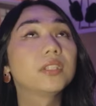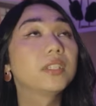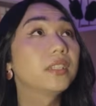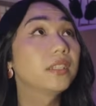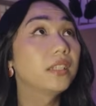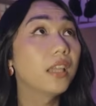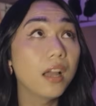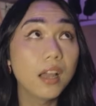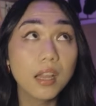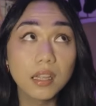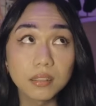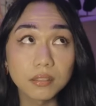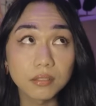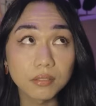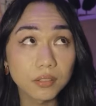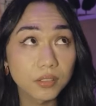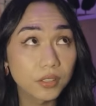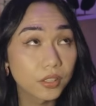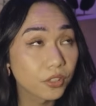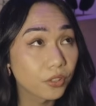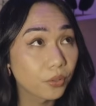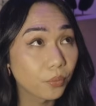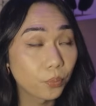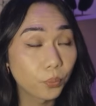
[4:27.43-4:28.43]

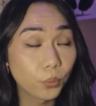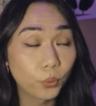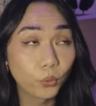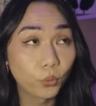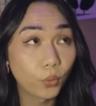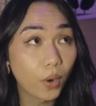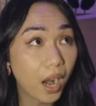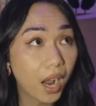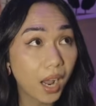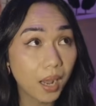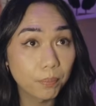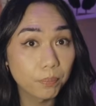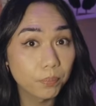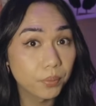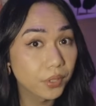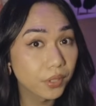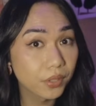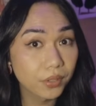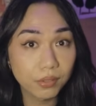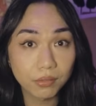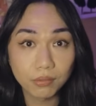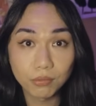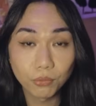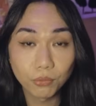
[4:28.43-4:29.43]
Stunts,
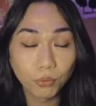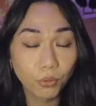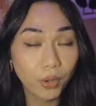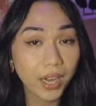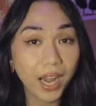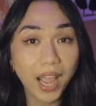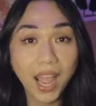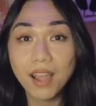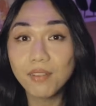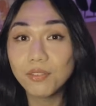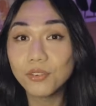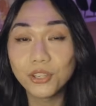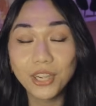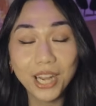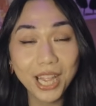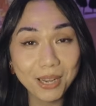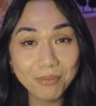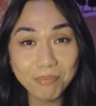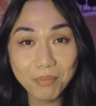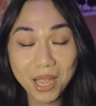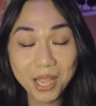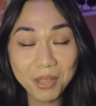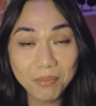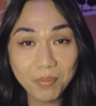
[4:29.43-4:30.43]
props, whatever
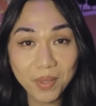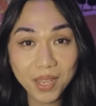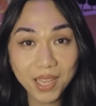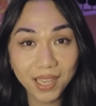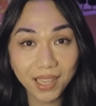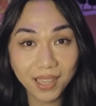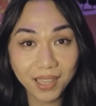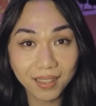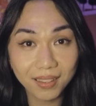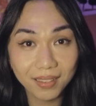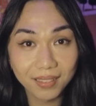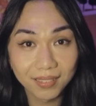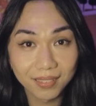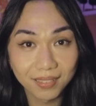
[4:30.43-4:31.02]
it may be.